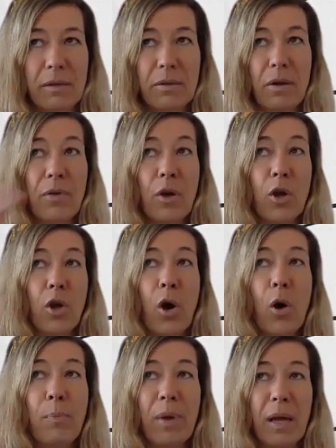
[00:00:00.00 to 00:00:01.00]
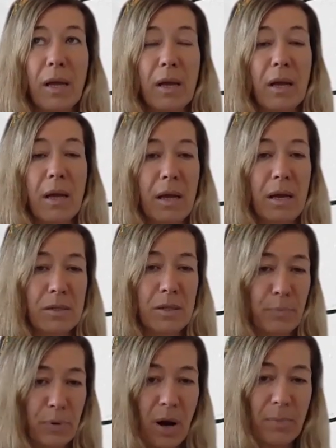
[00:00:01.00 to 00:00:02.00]
So the coping is the
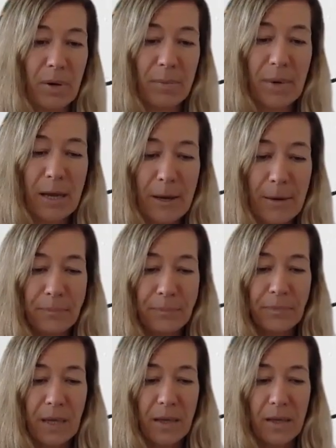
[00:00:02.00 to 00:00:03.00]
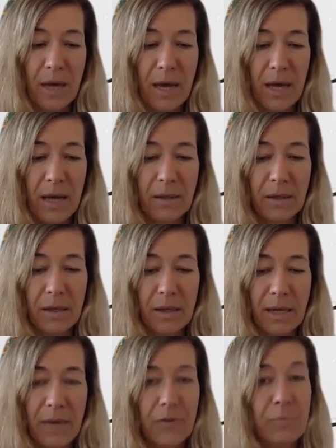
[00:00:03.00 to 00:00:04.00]
problem. Then
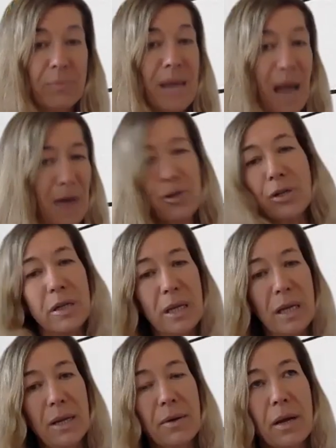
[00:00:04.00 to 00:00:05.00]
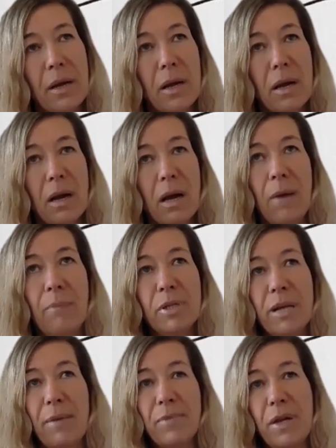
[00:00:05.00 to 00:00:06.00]
it gives me actually
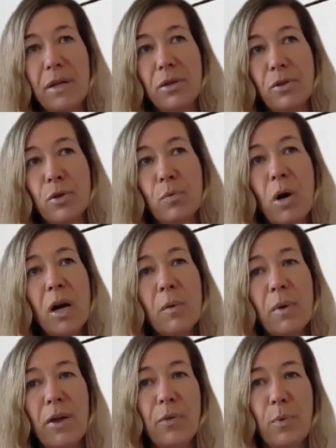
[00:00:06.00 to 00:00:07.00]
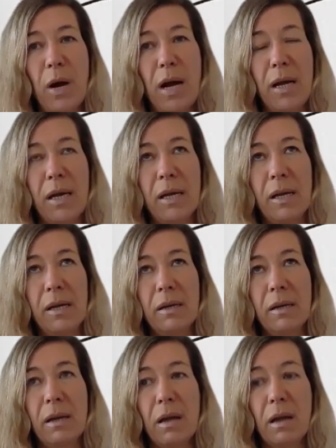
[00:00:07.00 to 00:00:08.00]
something to work with, where I
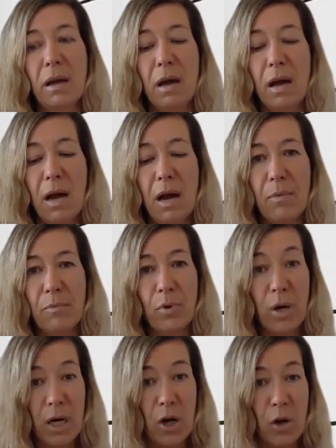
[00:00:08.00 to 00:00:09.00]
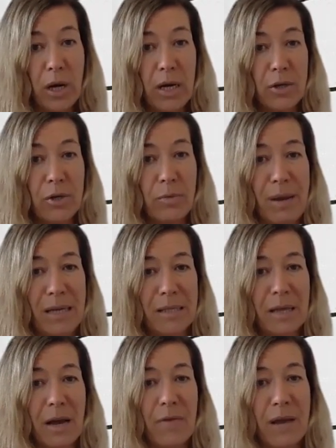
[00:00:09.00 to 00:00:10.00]
can really look into
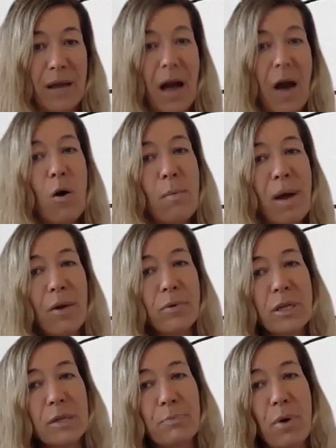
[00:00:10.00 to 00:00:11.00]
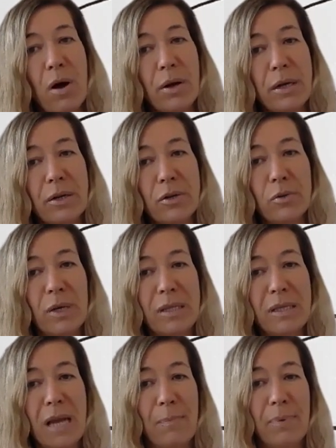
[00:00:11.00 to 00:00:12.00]
myself, like, how am I responding to
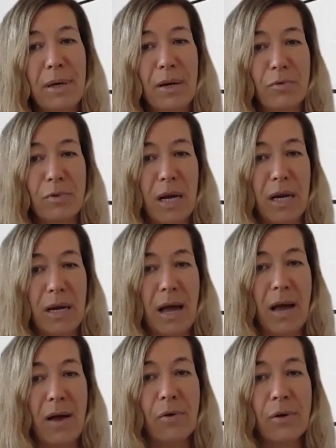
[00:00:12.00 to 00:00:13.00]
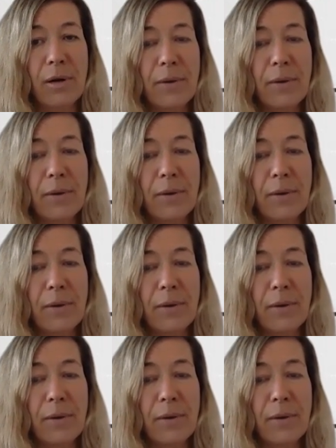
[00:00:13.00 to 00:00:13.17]
what's happening right now?